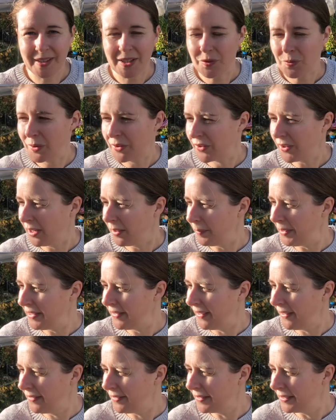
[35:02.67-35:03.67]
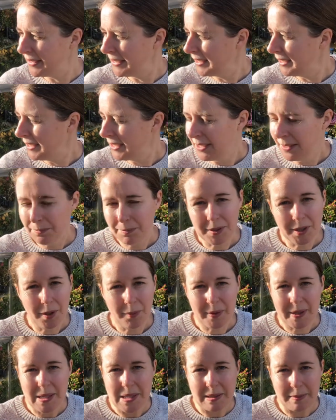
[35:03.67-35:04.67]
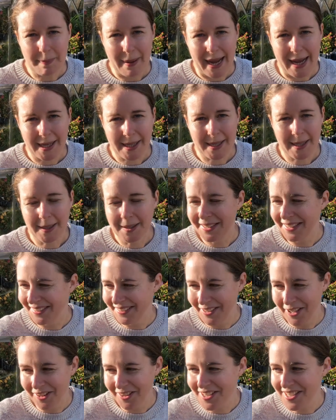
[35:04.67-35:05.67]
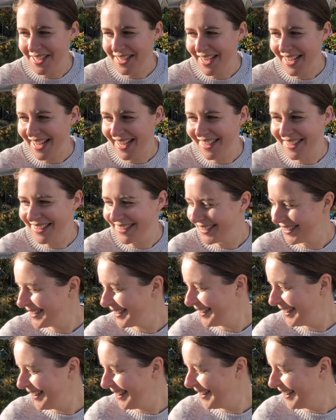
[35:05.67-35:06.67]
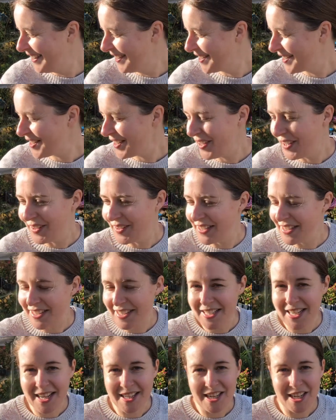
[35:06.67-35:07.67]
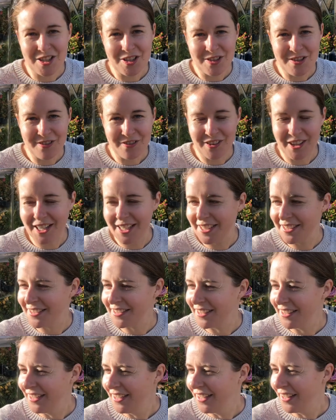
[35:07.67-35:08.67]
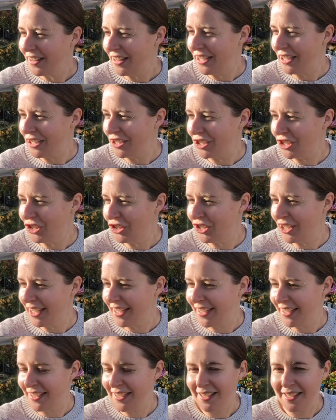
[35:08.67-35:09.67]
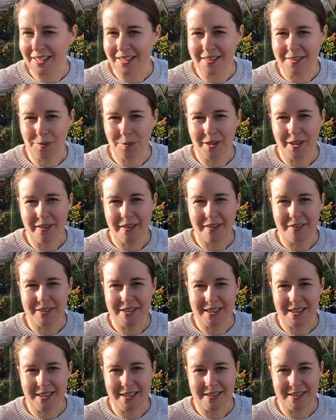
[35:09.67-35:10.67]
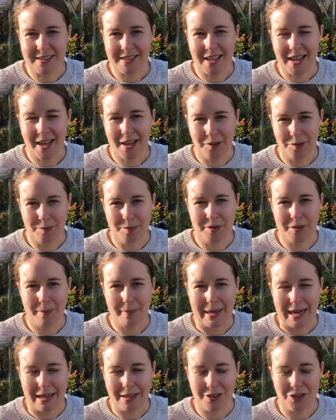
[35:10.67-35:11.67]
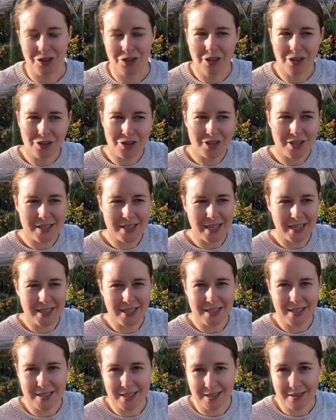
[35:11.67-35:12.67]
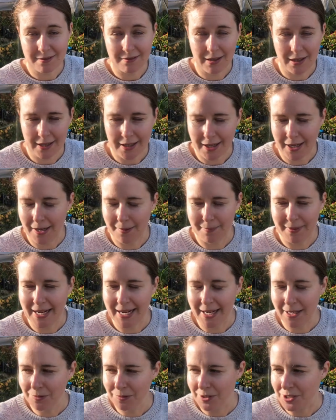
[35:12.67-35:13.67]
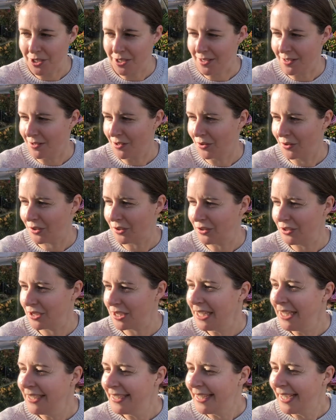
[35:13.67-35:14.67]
that's what's got to be done, but not with this back, not today. So instead, I do find that cooking is one of those things that helps the back, because you're not just standing still like I am now, which is not good,